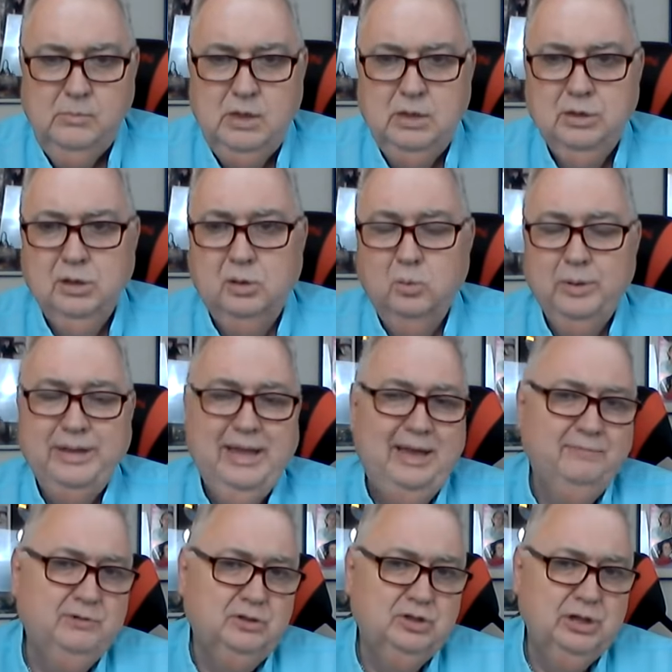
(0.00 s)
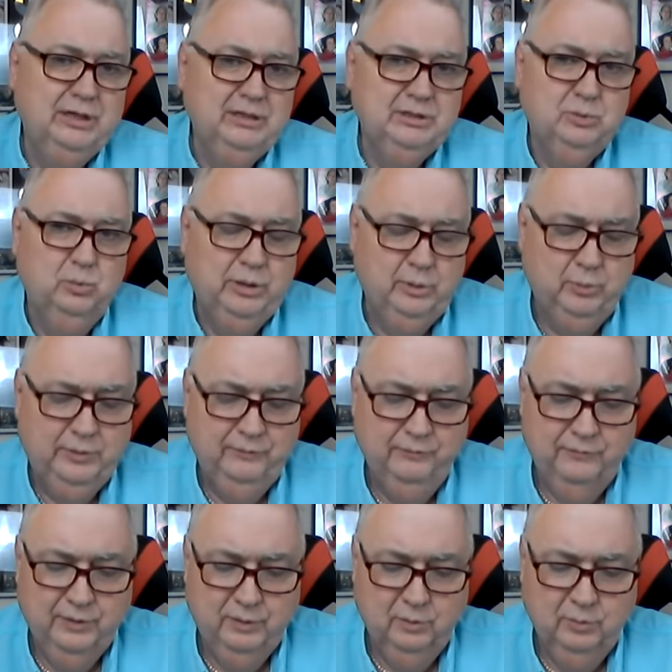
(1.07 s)
Y'all, we have to change the way we
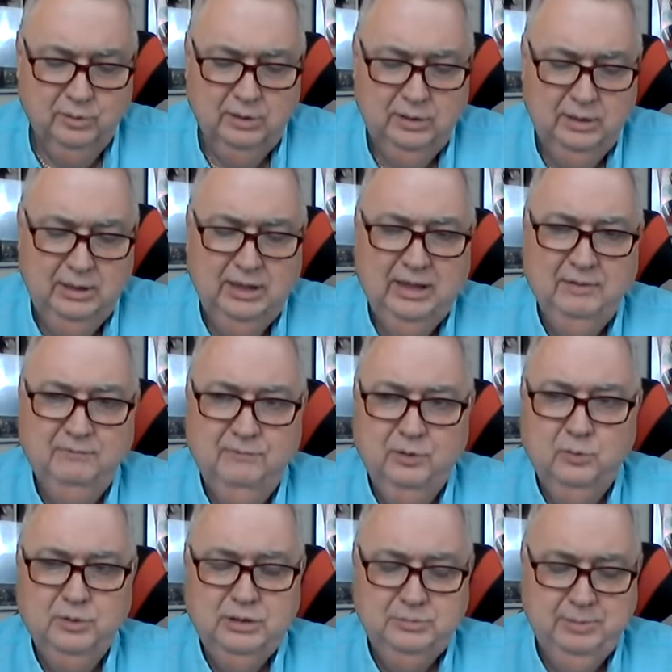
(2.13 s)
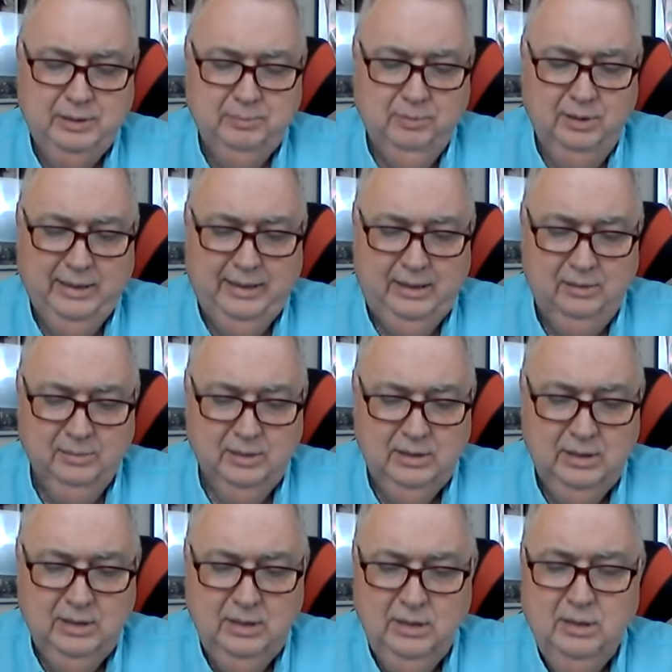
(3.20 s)
vote and vote these people out.
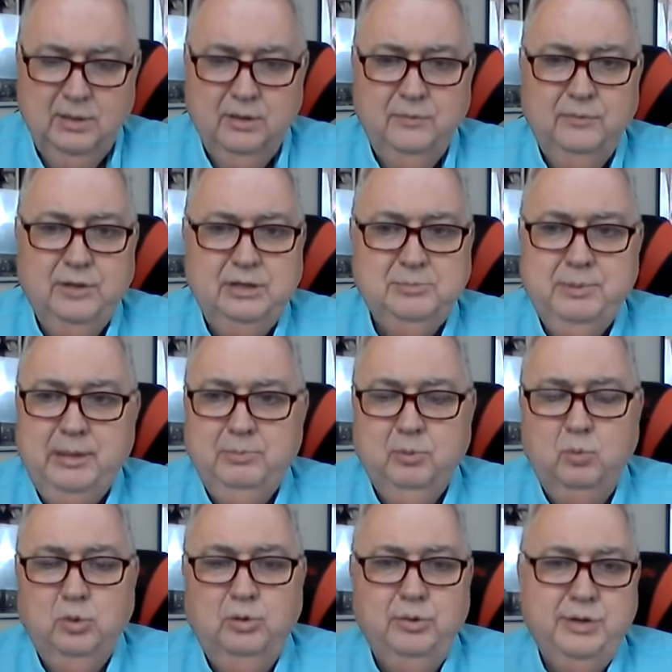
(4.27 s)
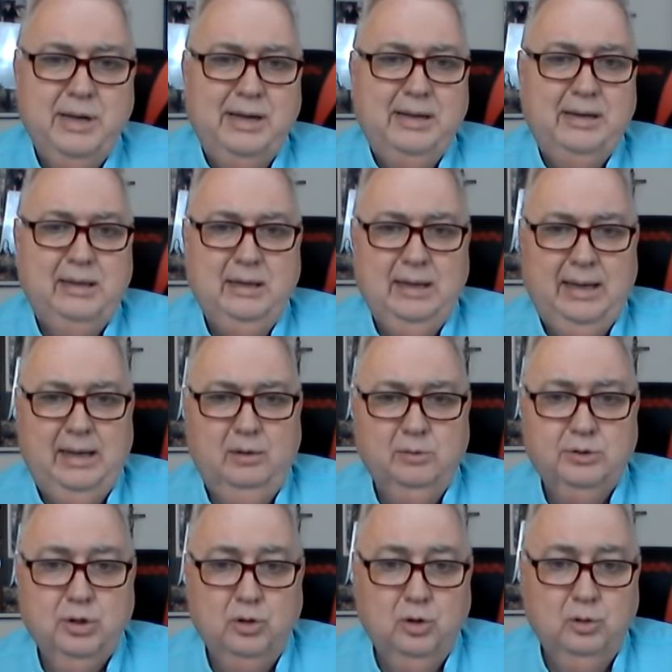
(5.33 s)
These people will not allow
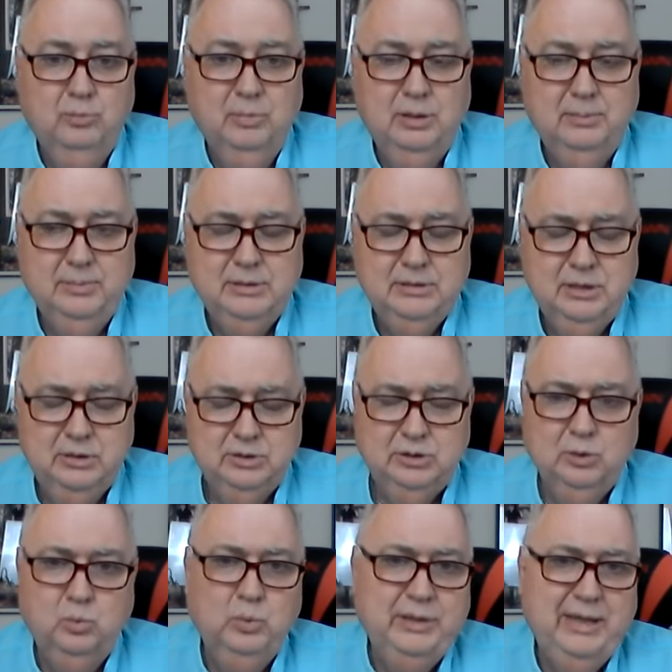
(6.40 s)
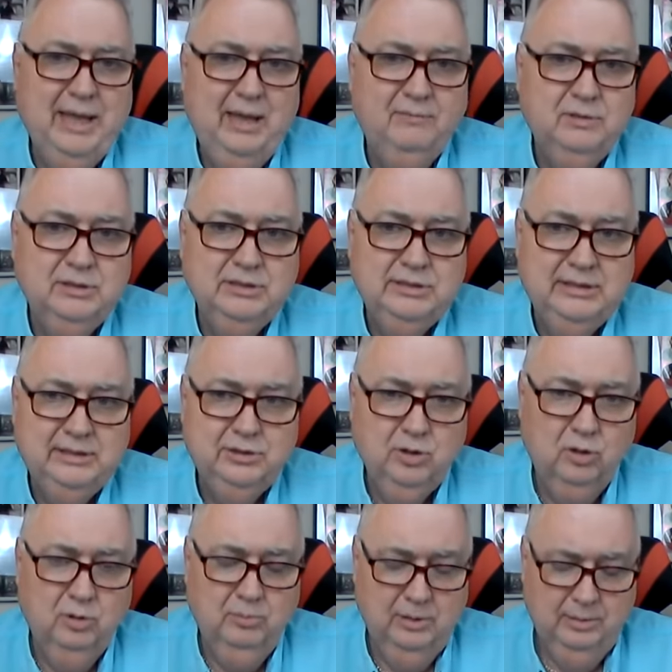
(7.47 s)
term limits, so we have to set
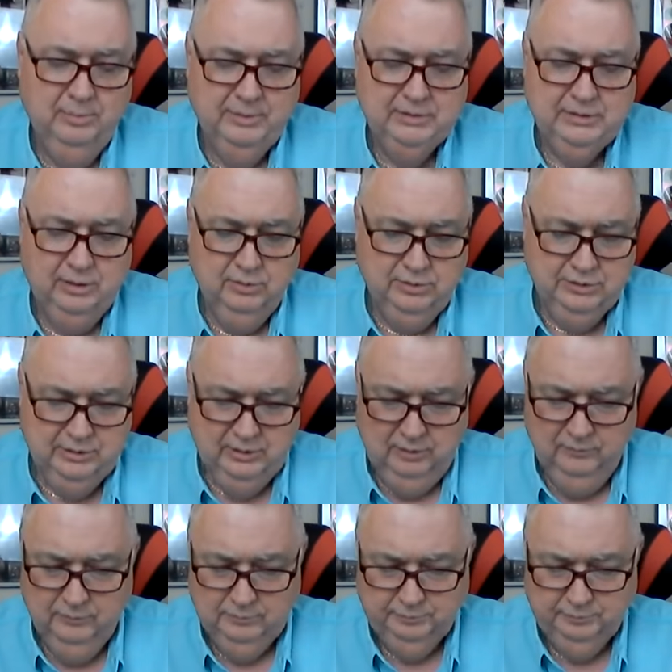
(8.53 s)
term limits ourselves.